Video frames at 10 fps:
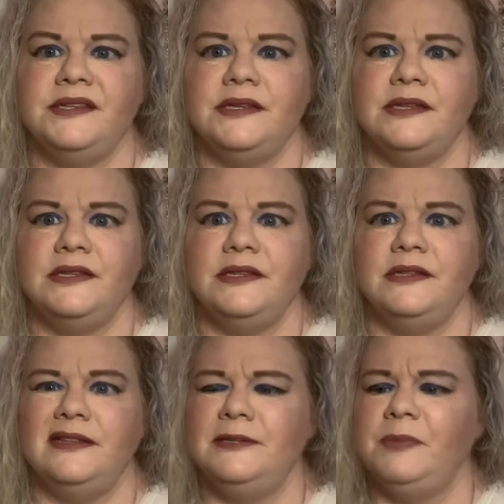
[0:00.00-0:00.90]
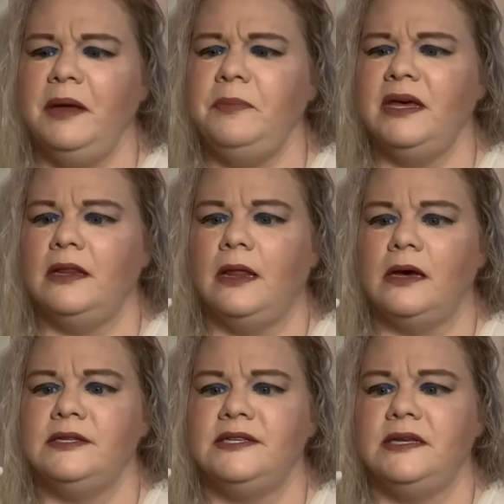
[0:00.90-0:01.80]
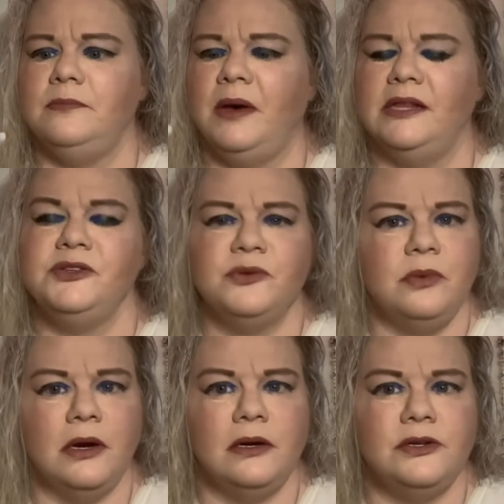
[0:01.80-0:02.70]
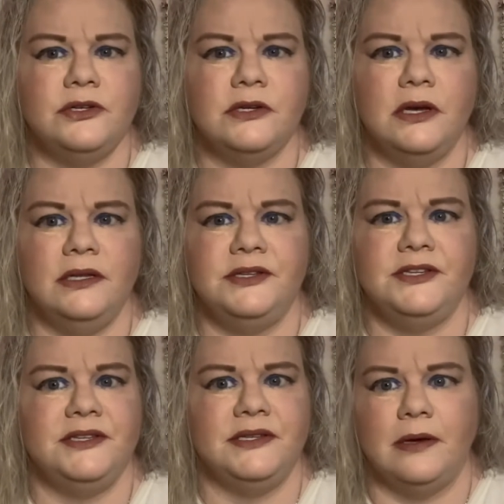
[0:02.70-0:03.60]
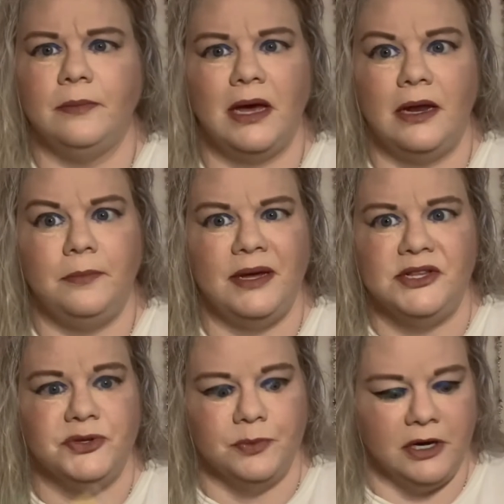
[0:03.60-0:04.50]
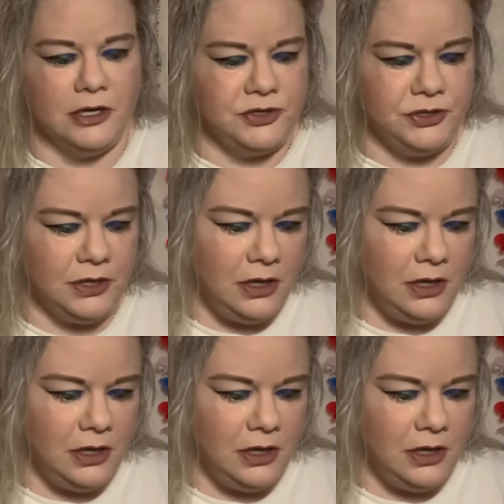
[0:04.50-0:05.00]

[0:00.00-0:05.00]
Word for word: is. This might be a Luxie pencil brush. It's some kind of pencil brush.